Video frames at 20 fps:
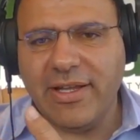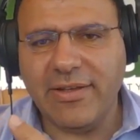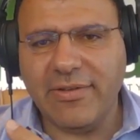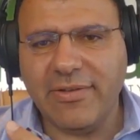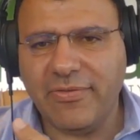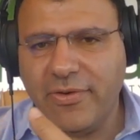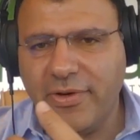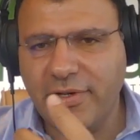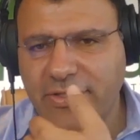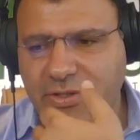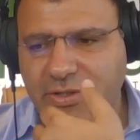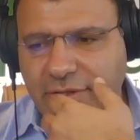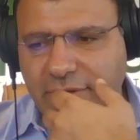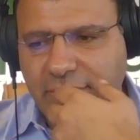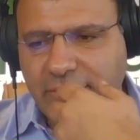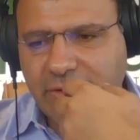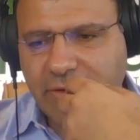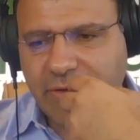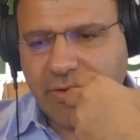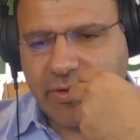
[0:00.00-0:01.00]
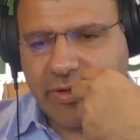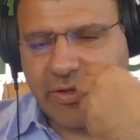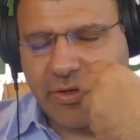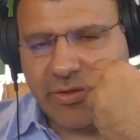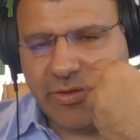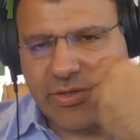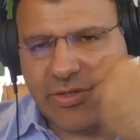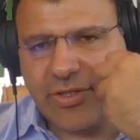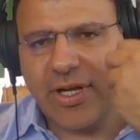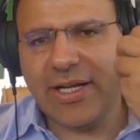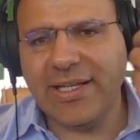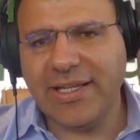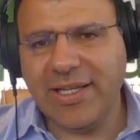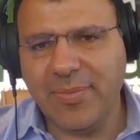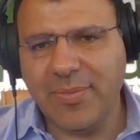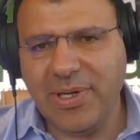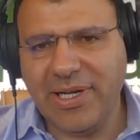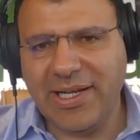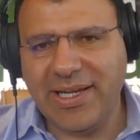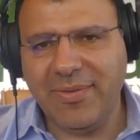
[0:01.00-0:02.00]
At first, you're start
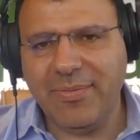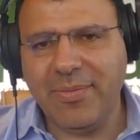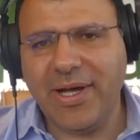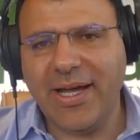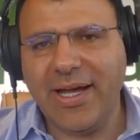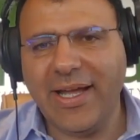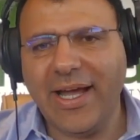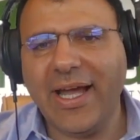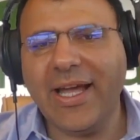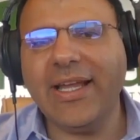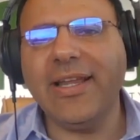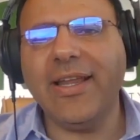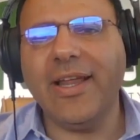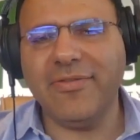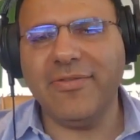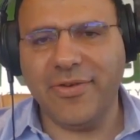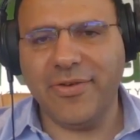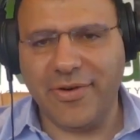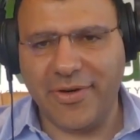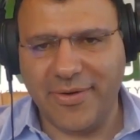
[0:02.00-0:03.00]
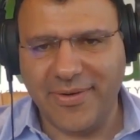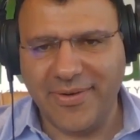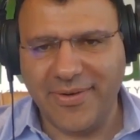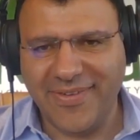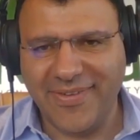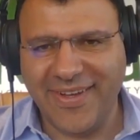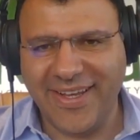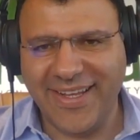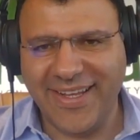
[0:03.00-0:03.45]
typically by, I love her, right?